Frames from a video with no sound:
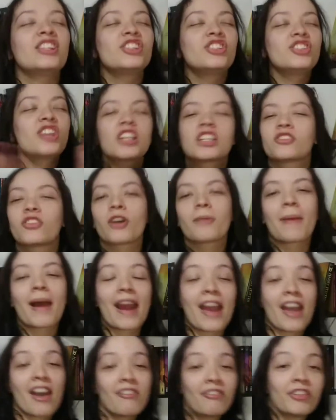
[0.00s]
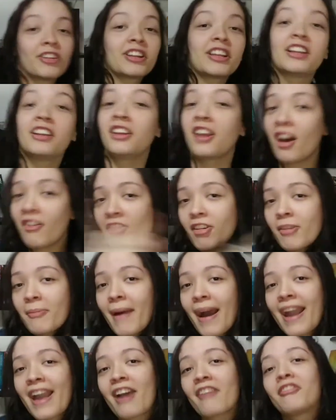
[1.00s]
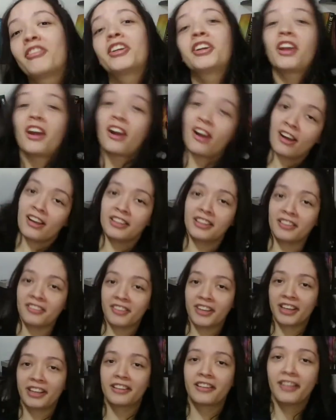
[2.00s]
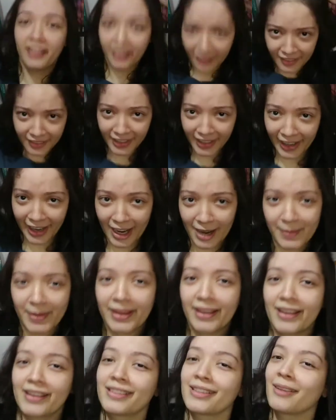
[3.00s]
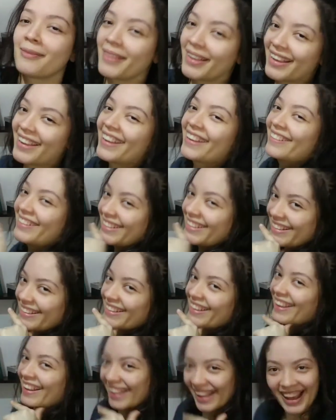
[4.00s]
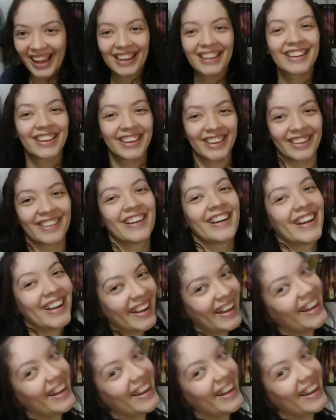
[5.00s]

just for my effort, enough for my effort on the video, on the hair, because I look cute, huh?